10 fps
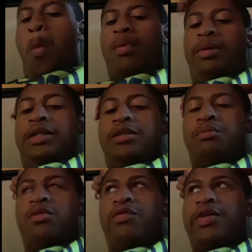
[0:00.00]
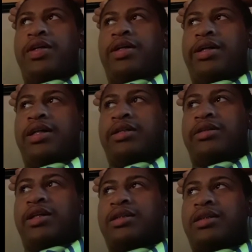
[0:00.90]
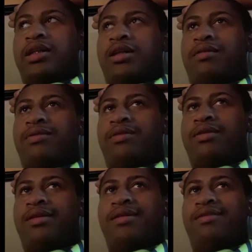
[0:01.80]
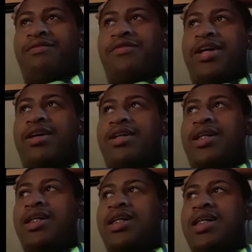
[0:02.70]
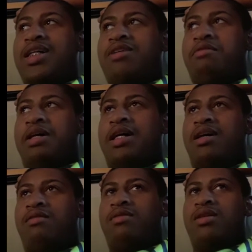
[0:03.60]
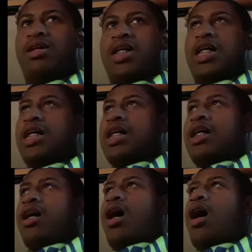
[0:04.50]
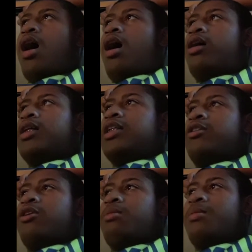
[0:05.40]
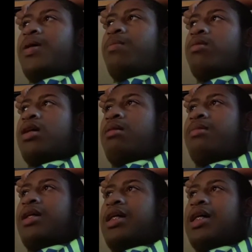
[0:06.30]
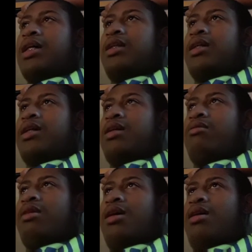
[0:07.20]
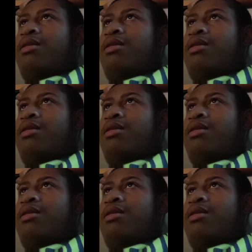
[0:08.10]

this movie, it starts off very good. You have all these group of people coming together. You have